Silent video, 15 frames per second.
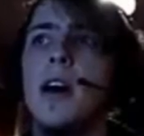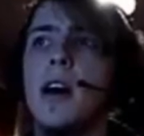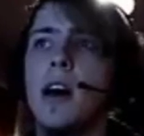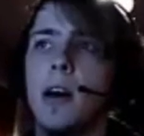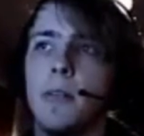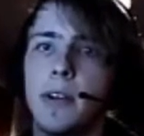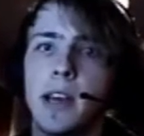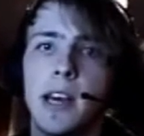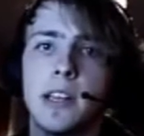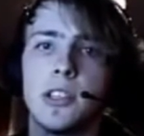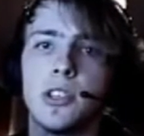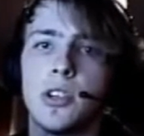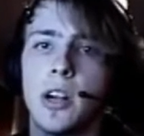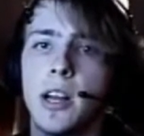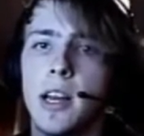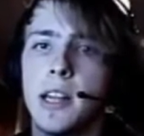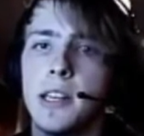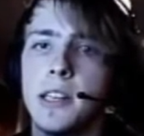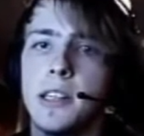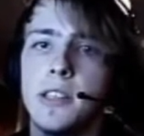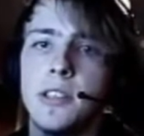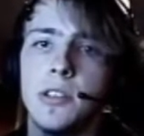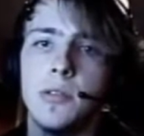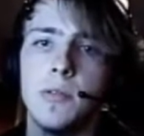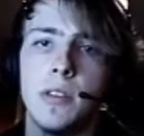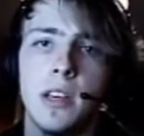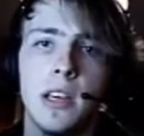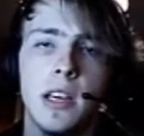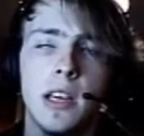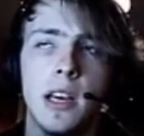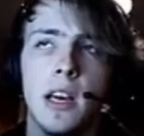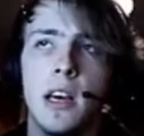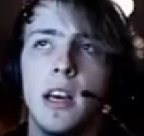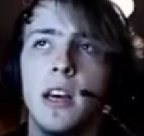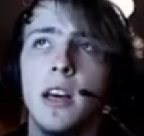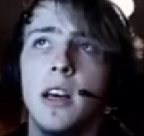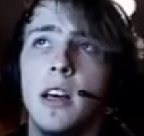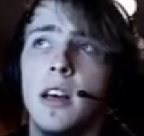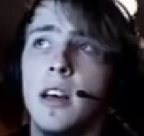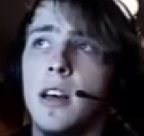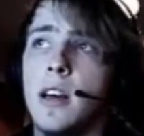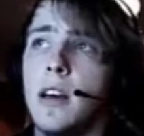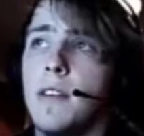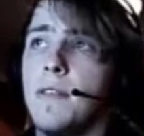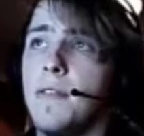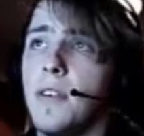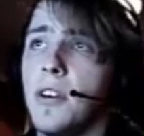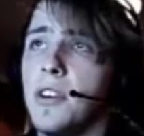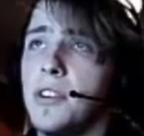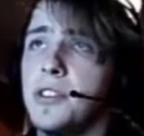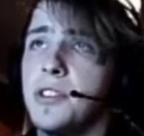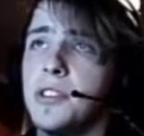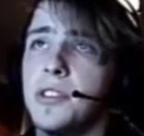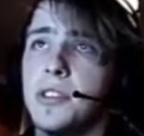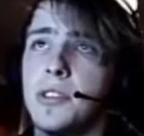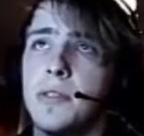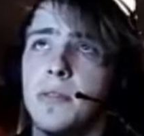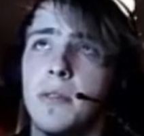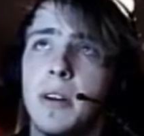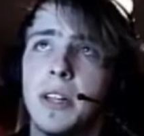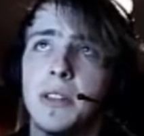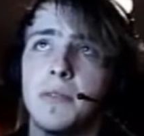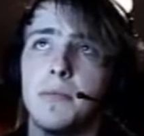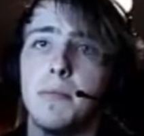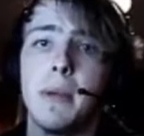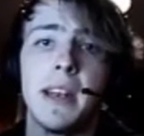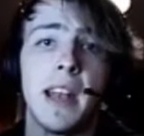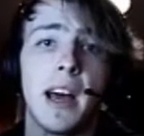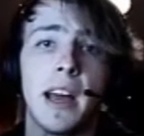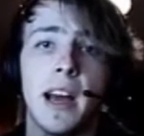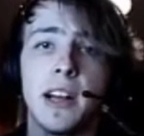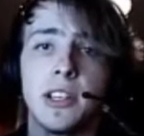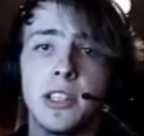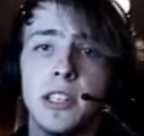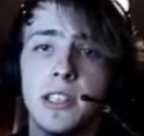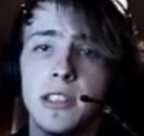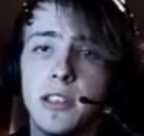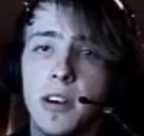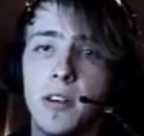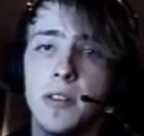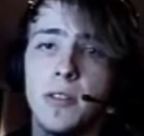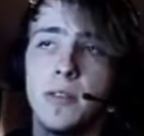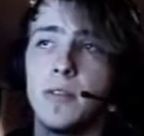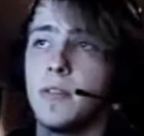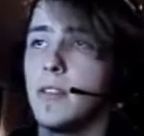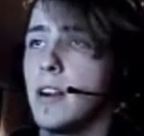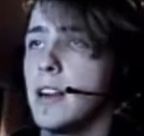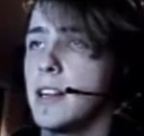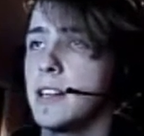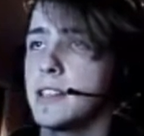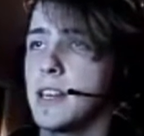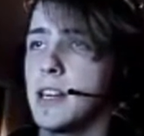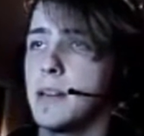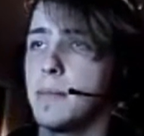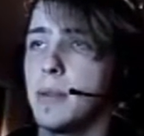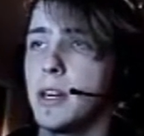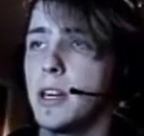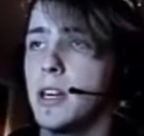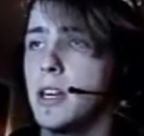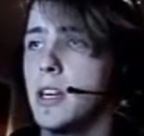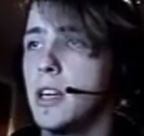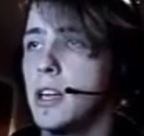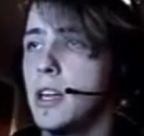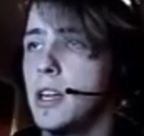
I'm gonna get straight in to the first, well, midnight actually. So right, let's get in and play.